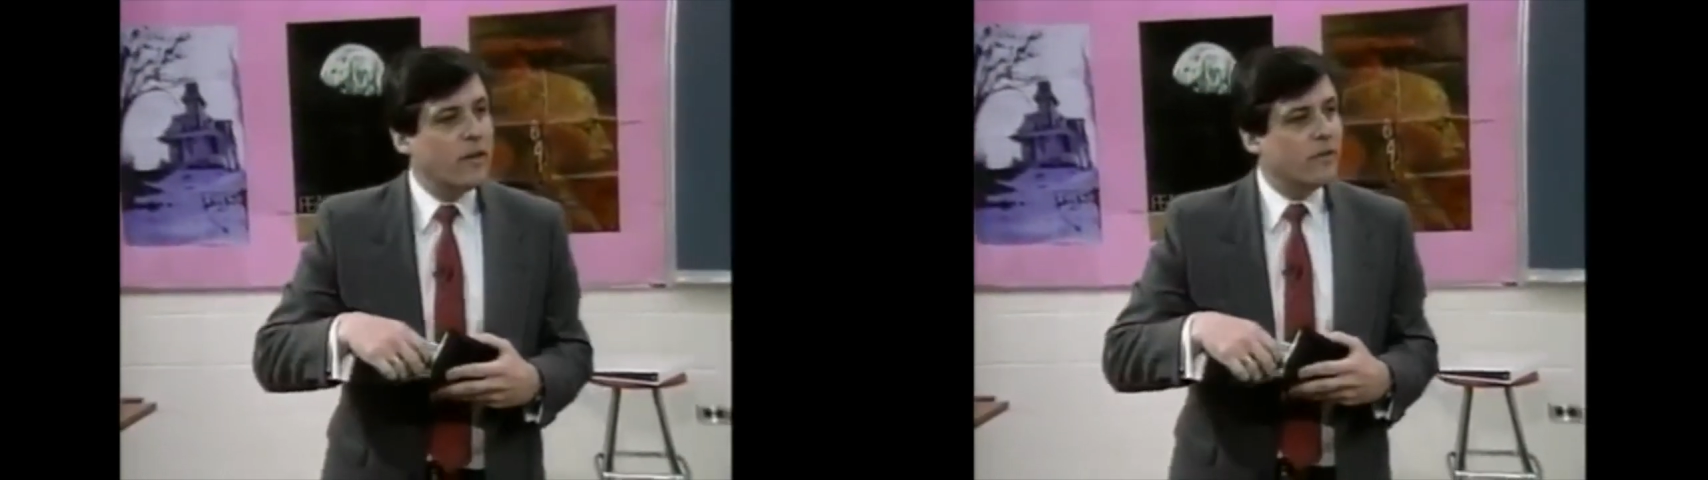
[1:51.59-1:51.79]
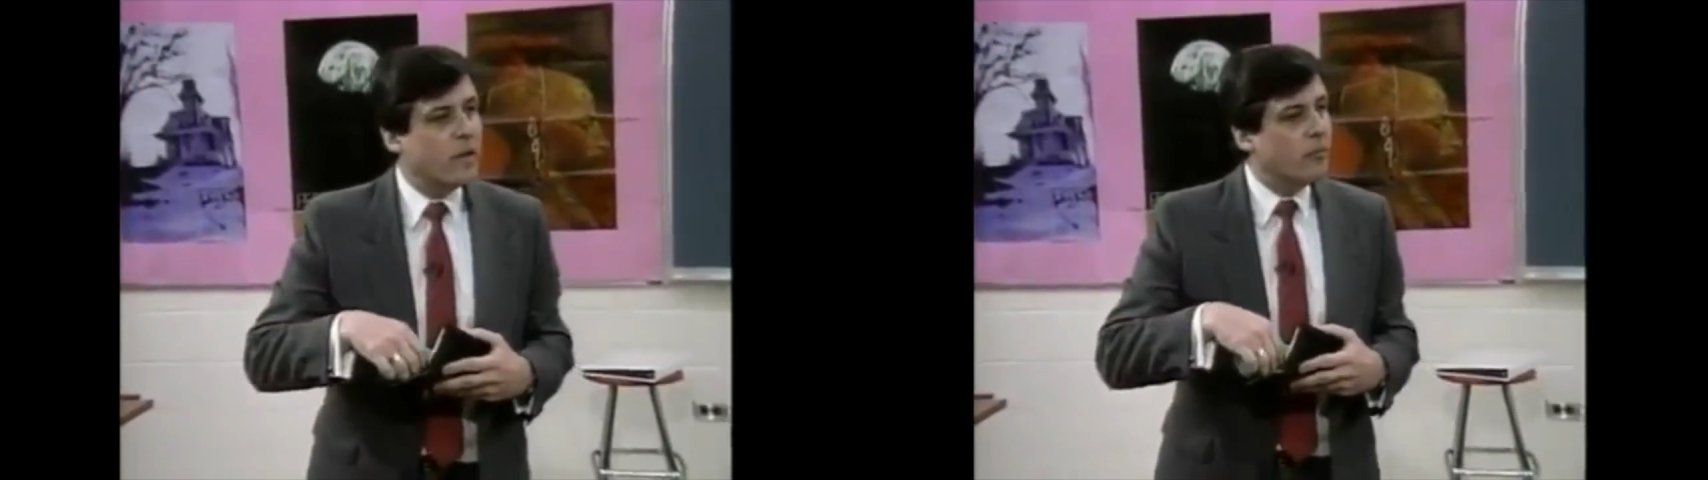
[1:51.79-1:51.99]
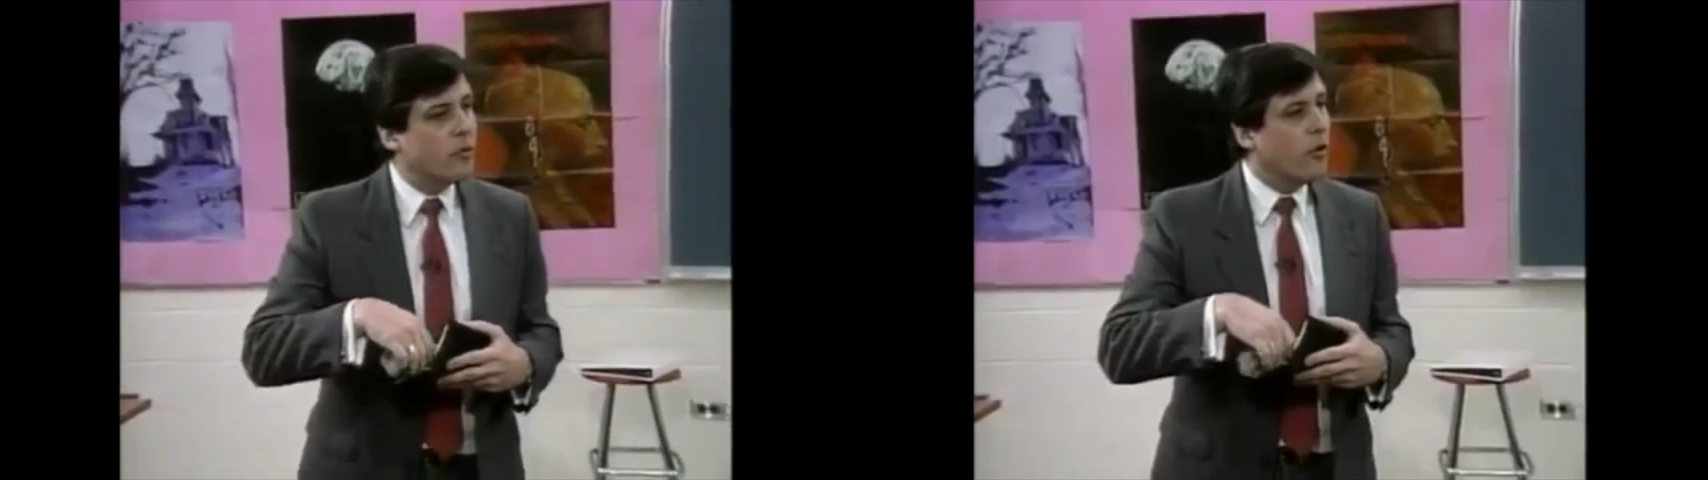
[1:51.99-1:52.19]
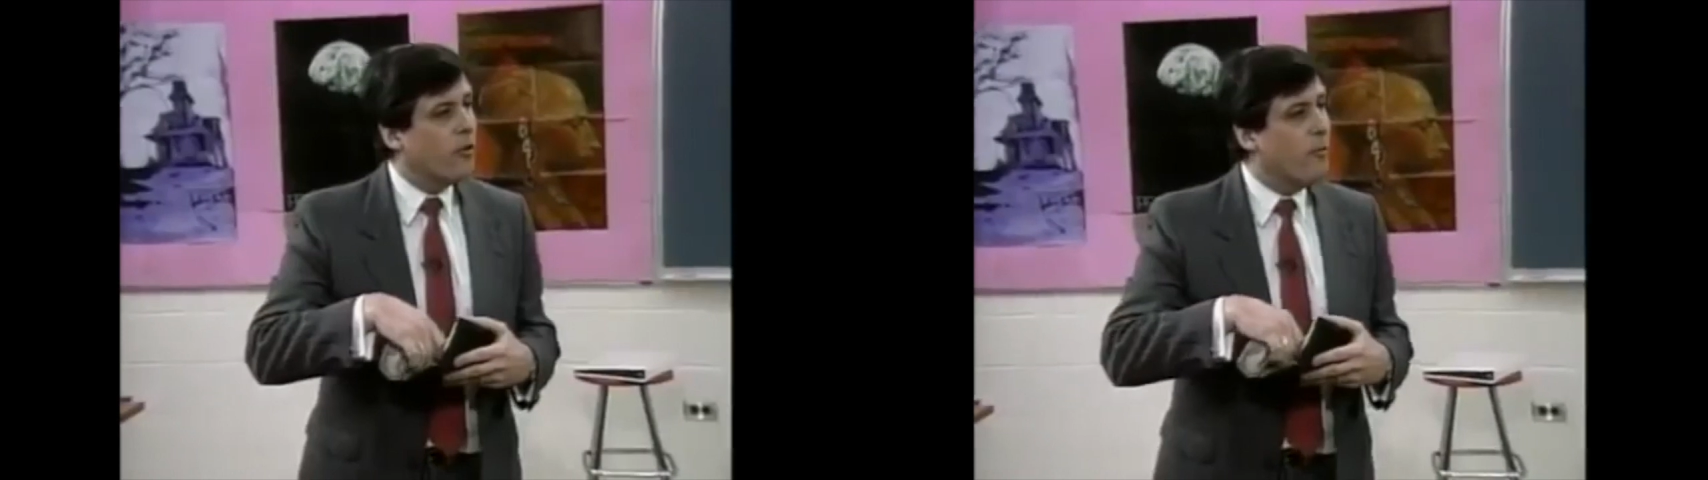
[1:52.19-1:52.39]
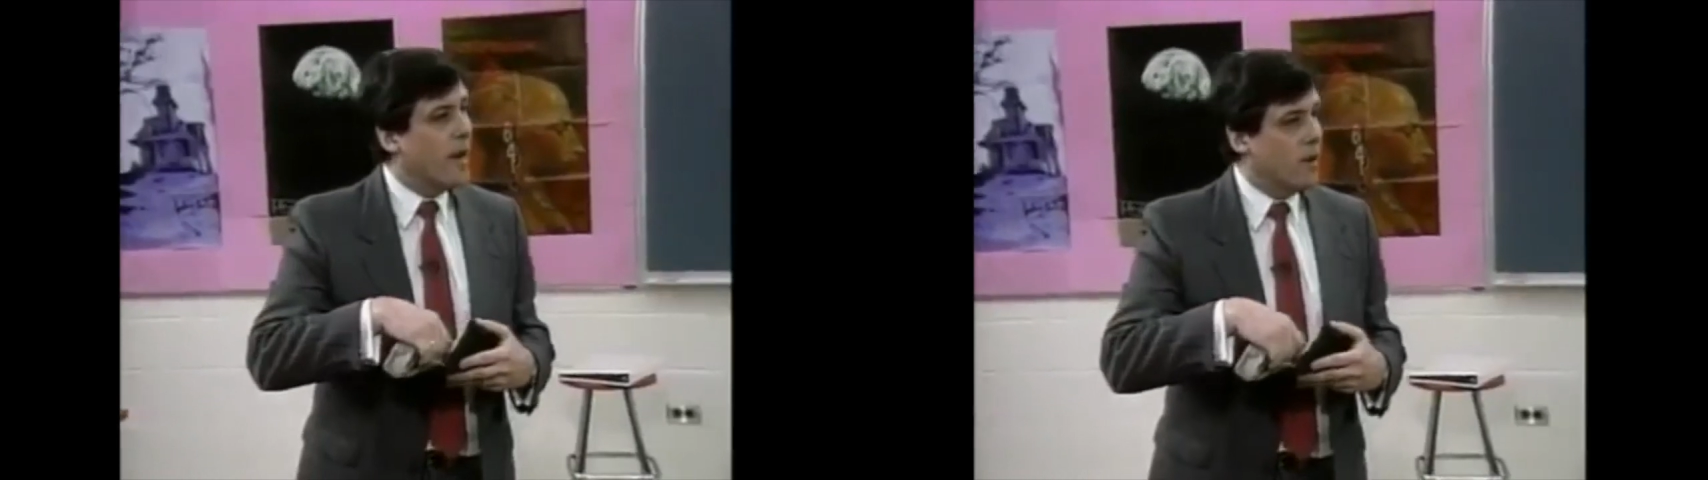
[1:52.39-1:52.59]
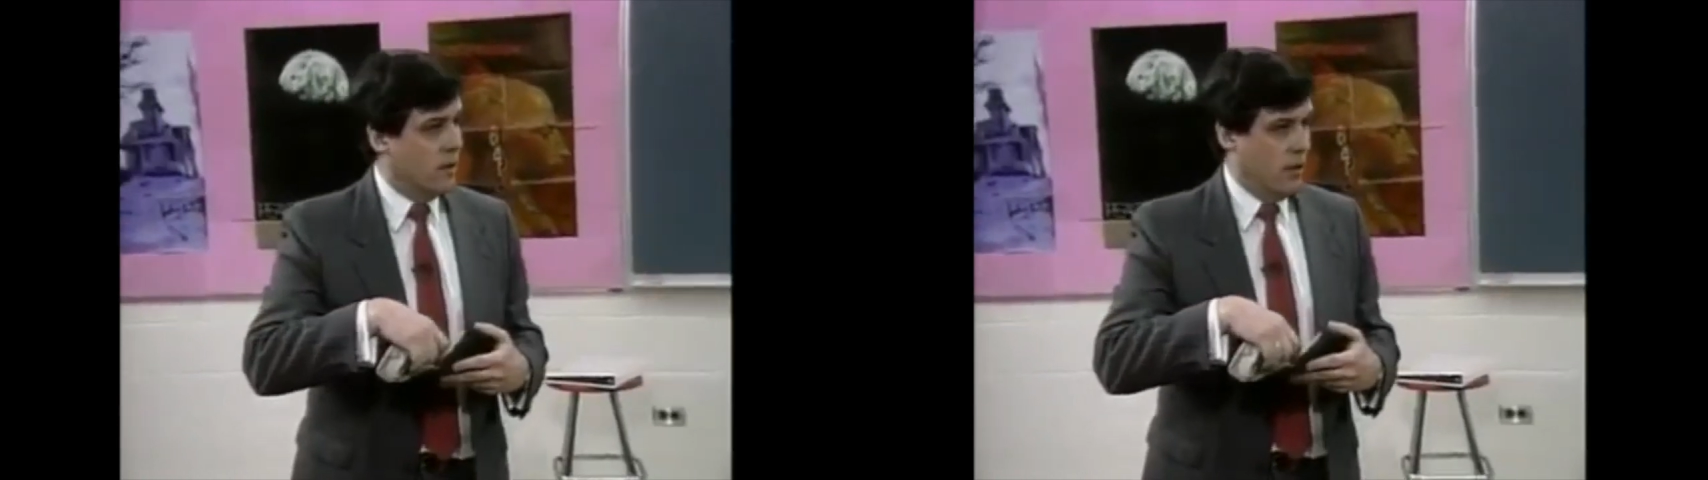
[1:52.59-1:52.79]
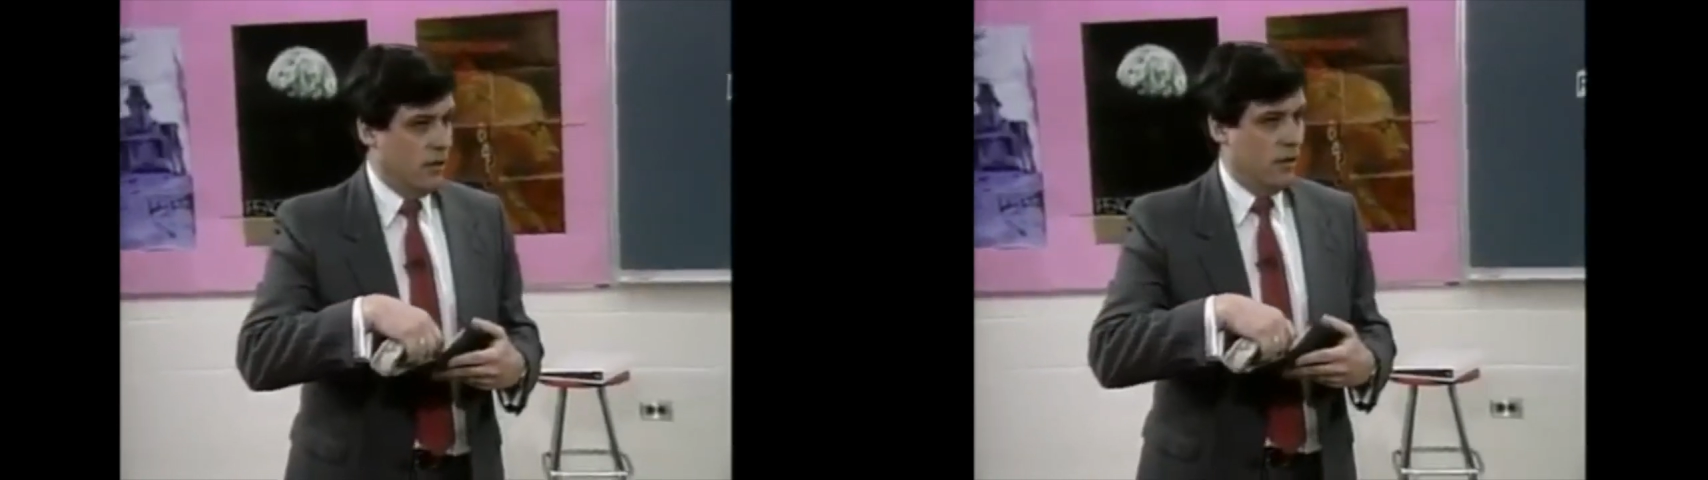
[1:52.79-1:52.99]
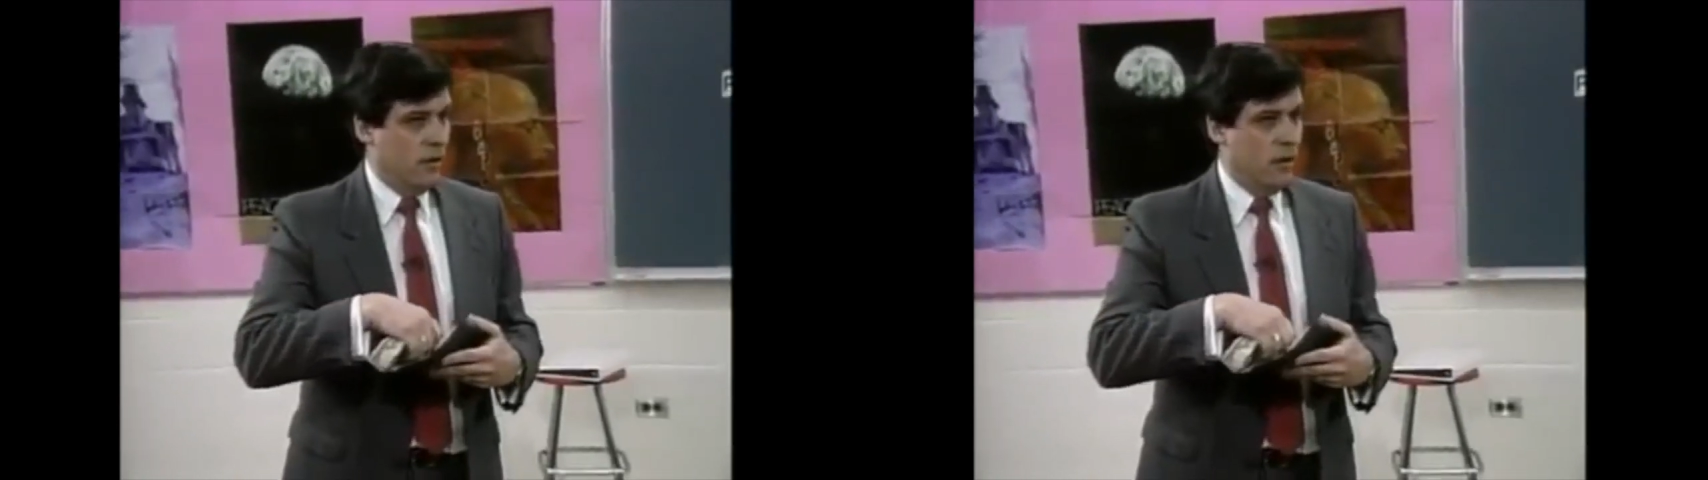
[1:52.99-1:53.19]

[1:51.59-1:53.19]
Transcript: give some sort of medicine.